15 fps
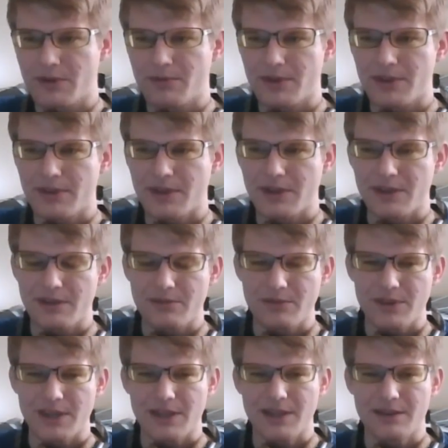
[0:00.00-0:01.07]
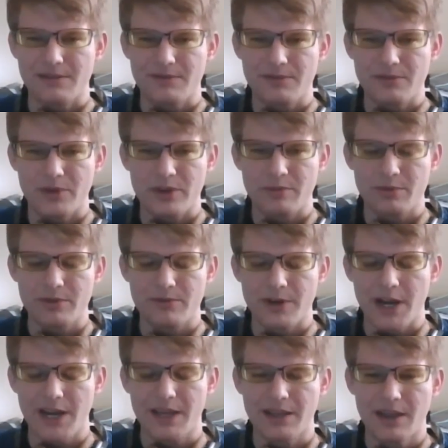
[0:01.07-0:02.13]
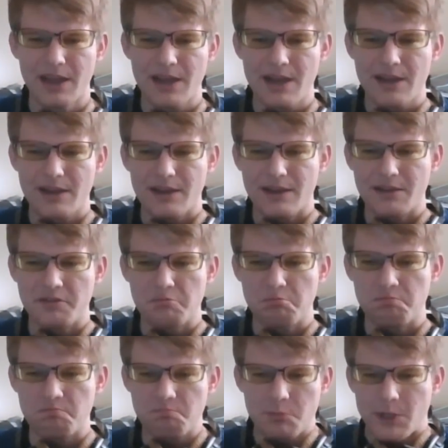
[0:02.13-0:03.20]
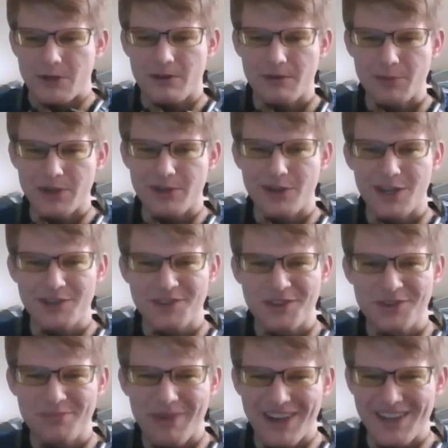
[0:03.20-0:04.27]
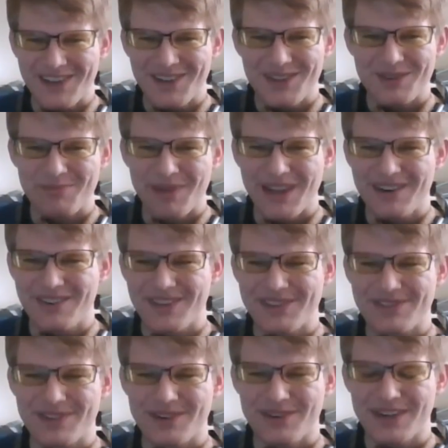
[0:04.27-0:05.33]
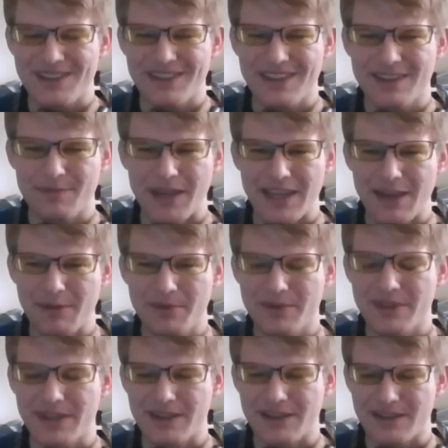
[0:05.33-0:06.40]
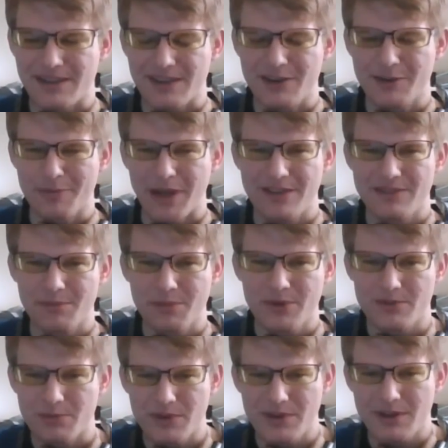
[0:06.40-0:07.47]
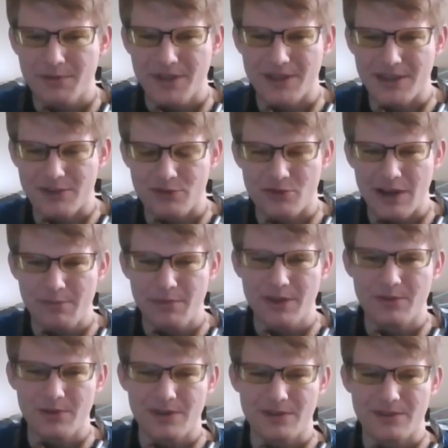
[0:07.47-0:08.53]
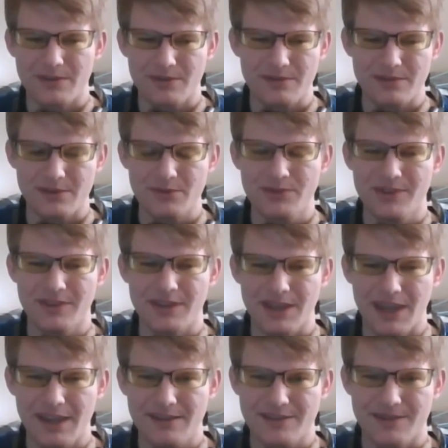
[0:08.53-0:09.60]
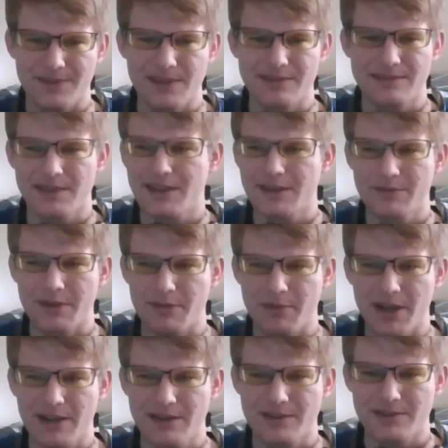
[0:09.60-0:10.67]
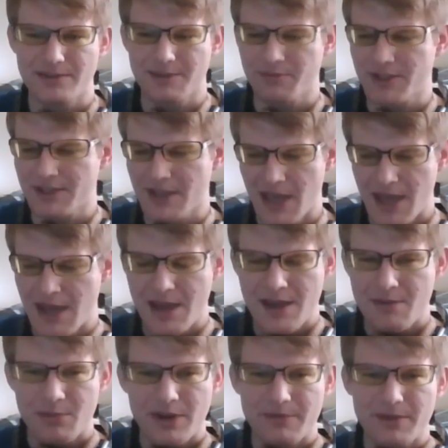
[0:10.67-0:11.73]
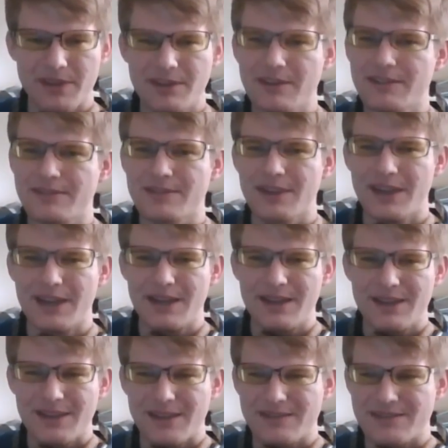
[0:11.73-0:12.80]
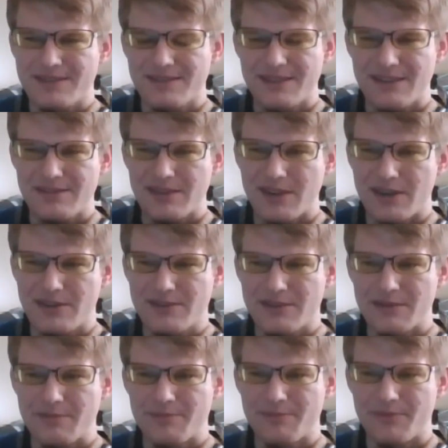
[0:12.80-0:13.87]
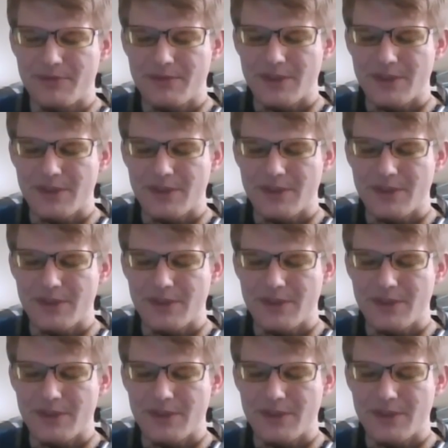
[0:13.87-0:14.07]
with that kind of waterproof rating. I mean, you can just buy another pair. That's the great thing. My Apple AirPods, I'm always worried about like dropping one or losing the case, having it slide out of my pocket or something. But I mean, that's an awesome